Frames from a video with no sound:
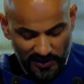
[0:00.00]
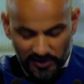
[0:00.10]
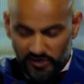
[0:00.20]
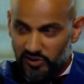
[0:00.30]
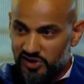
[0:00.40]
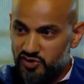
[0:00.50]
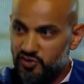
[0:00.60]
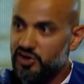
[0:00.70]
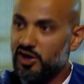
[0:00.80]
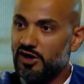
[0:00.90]
and
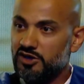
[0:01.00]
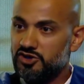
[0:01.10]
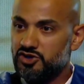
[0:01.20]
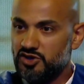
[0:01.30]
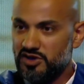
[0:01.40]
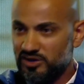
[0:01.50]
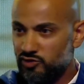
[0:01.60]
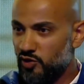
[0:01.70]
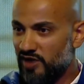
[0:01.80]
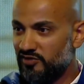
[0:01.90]
industry knowledge
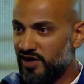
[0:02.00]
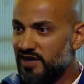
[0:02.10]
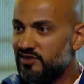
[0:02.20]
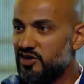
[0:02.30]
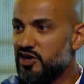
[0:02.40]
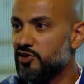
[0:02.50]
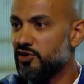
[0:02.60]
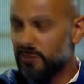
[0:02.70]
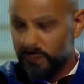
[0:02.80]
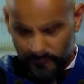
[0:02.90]
that you have gained here,